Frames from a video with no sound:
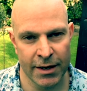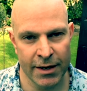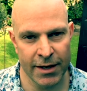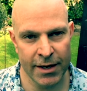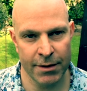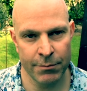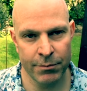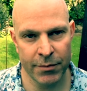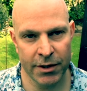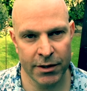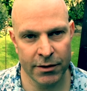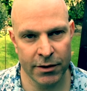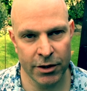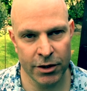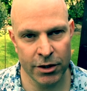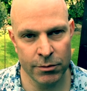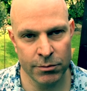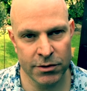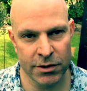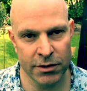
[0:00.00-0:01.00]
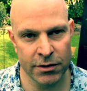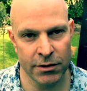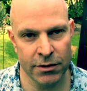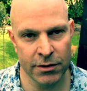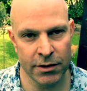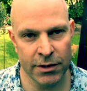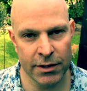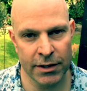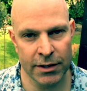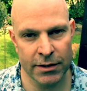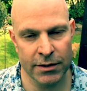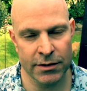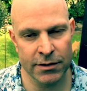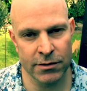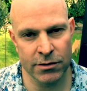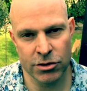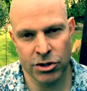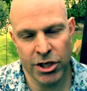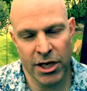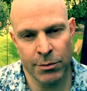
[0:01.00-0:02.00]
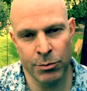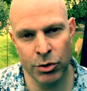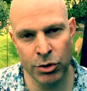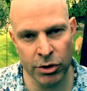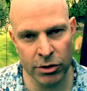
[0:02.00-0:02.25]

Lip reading: and hope to share more